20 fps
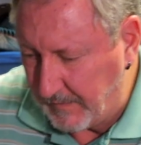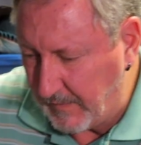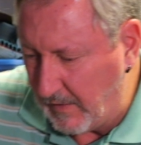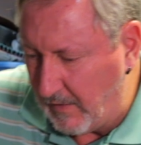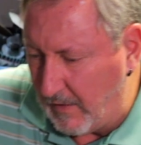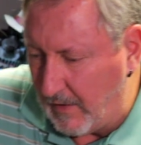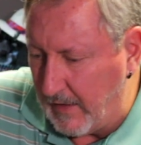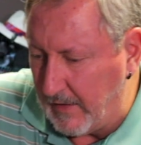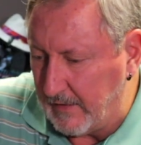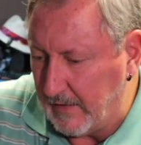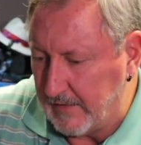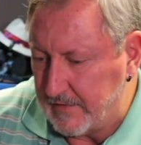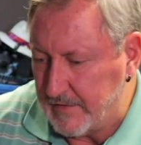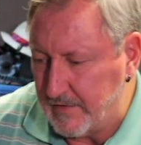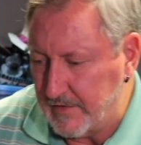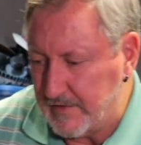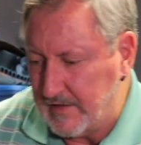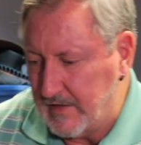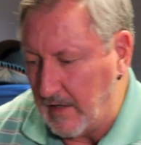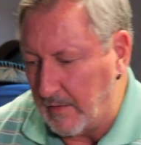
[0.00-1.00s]
All right, let's
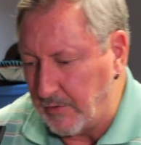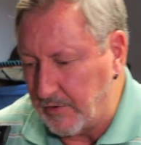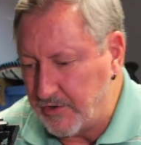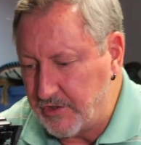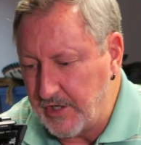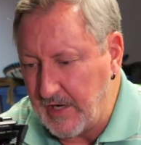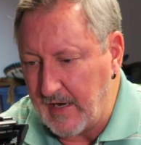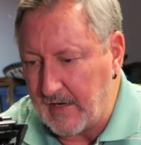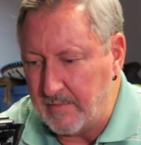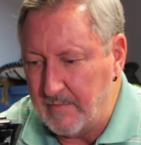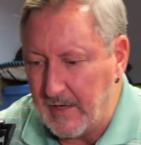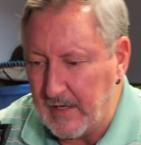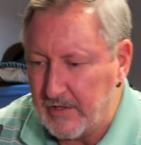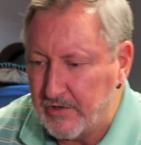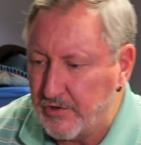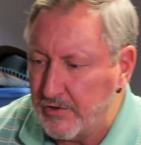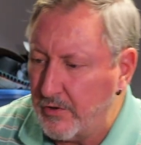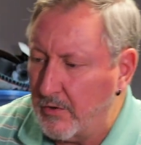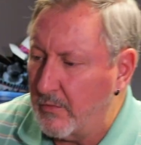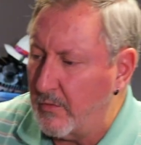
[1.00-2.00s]
just double check, make
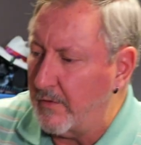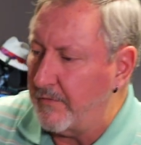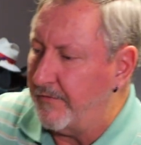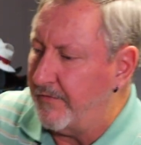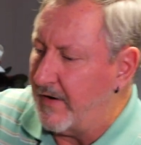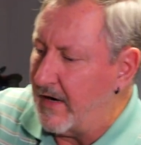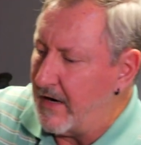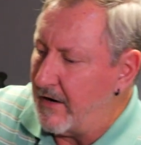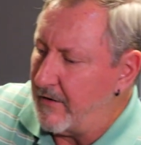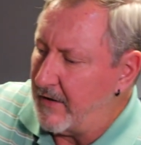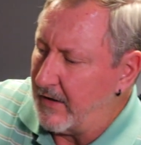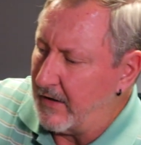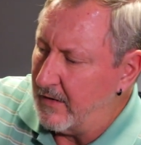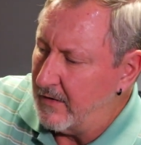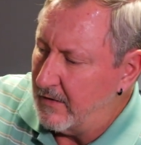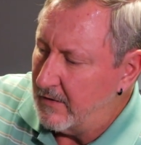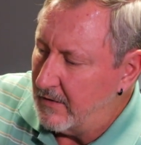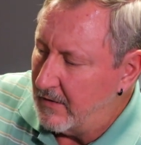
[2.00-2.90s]
sure we're firing